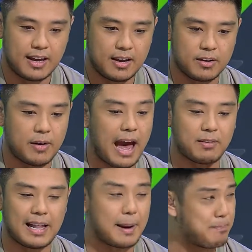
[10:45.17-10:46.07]
you have a
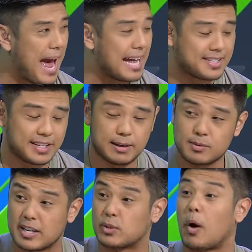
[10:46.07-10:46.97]
lot of bad sims.
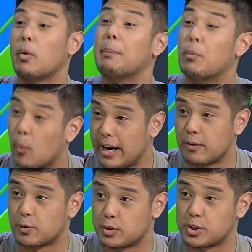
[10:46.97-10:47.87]
That's why we've been waiting
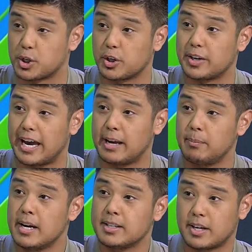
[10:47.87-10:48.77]
for such a good game
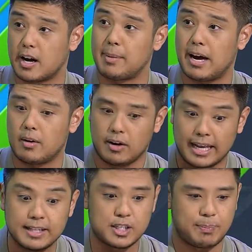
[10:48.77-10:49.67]
to come out
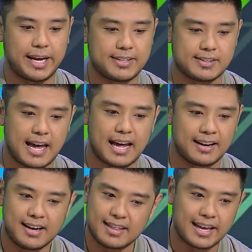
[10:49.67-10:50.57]
in space, that
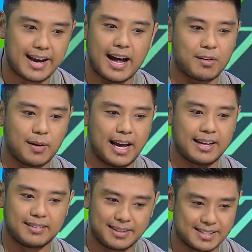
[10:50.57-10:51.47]
they got it right.
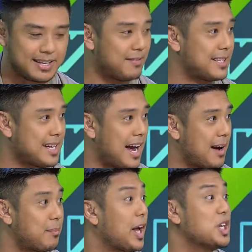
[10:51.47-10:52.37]
Let's give it
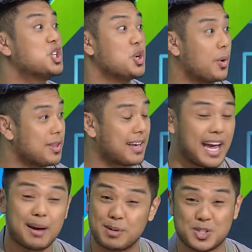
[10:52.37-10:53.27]
time, enjoy the
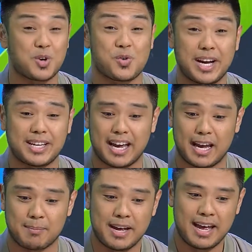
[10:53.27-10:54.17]
game. It's a great
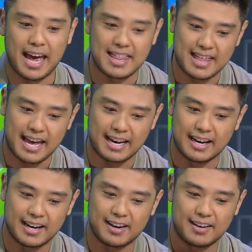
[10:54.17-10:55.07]
game. And
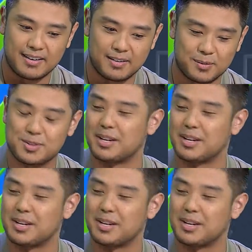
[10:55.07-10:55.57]
then we'll see if